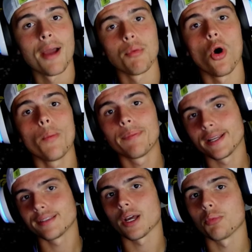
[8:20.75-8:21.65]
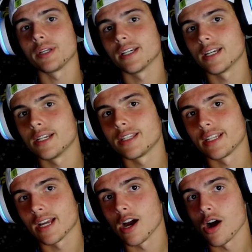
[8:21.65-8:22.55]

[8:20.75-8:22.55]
I'm hoping that we get anything